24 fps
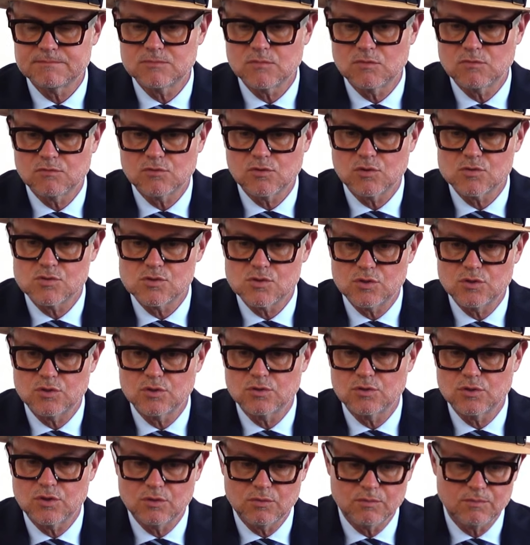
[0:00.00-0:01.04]
of course you
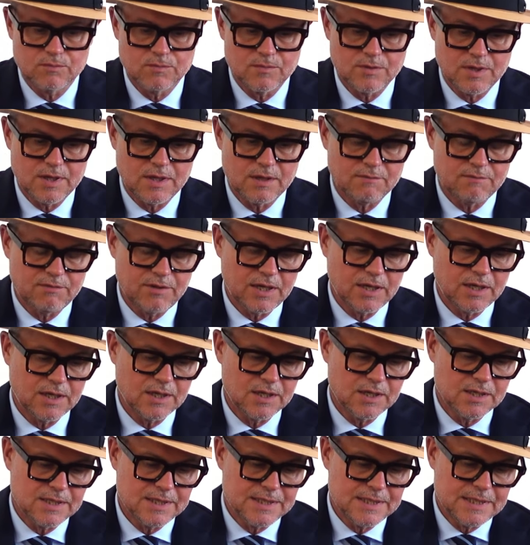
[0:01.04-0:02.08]
don't know they are fake.
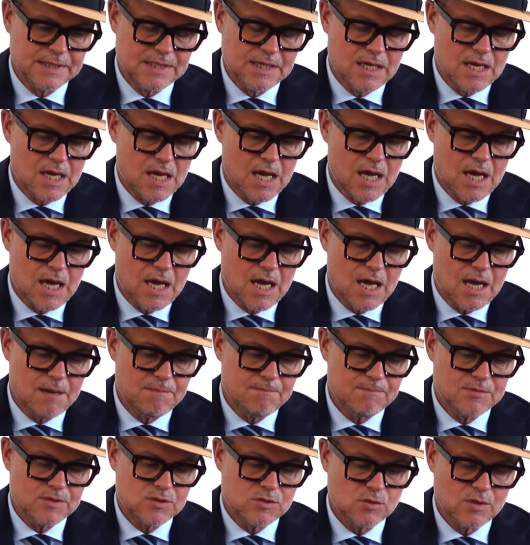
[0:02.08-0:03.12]

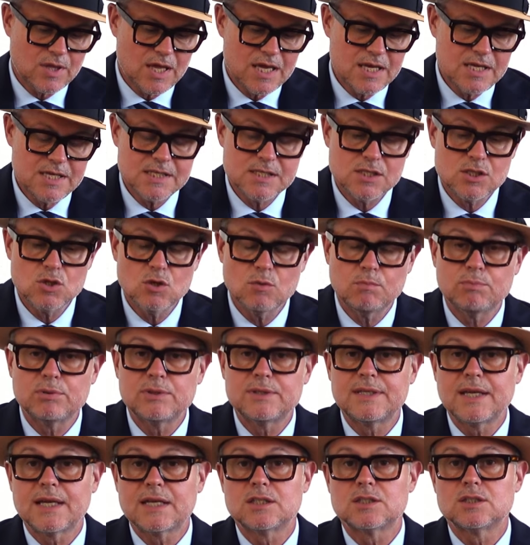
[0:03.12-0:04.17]
Um, so there is no
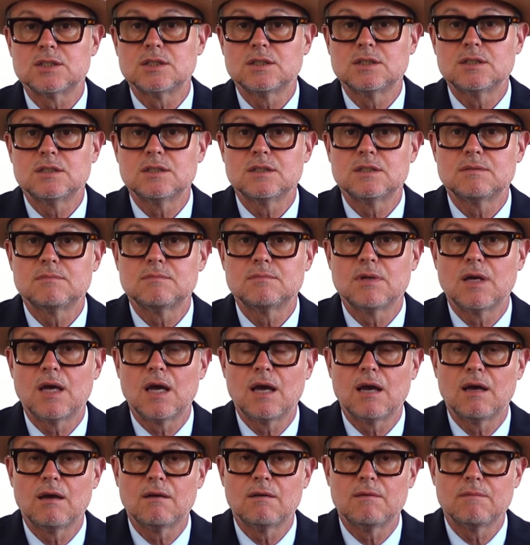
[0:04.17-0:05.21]
protection.
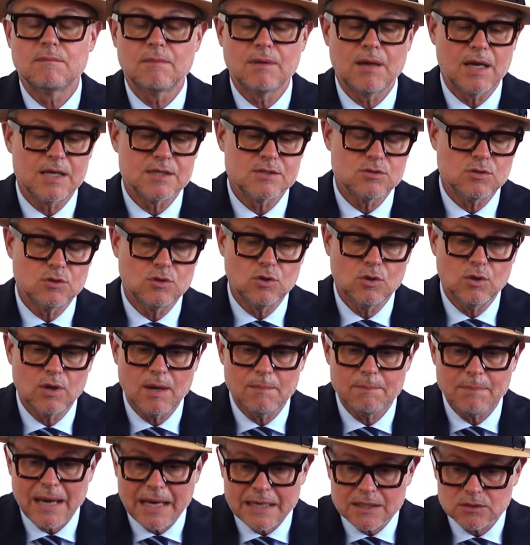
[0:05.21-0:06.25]
Um, as you know,
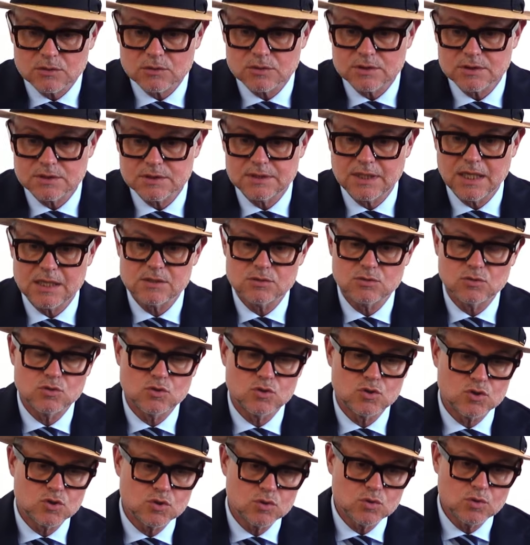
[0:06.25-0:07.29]
Habanos doesn't
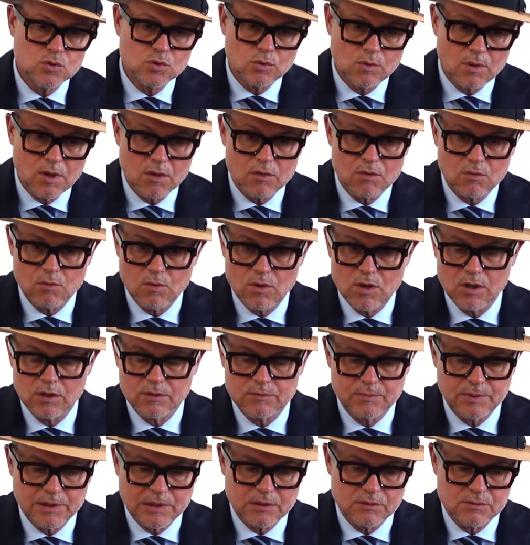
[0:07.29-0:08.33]
sue around the
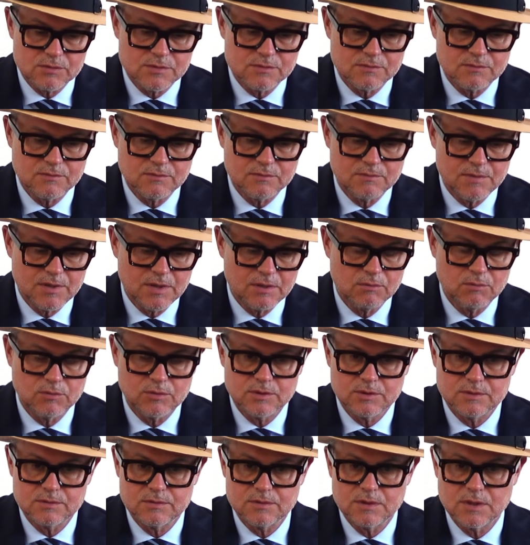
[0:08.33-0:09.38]
world because they
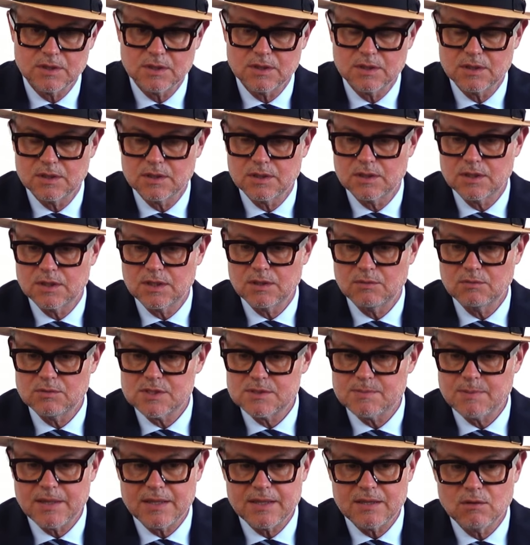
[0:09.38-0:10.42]
would they would
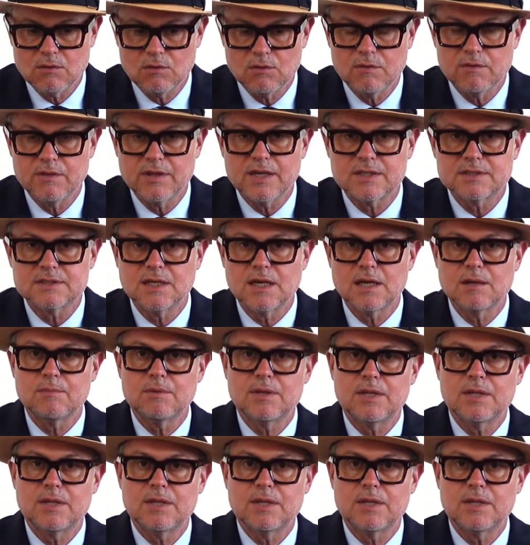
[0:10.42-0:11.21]
spend all their time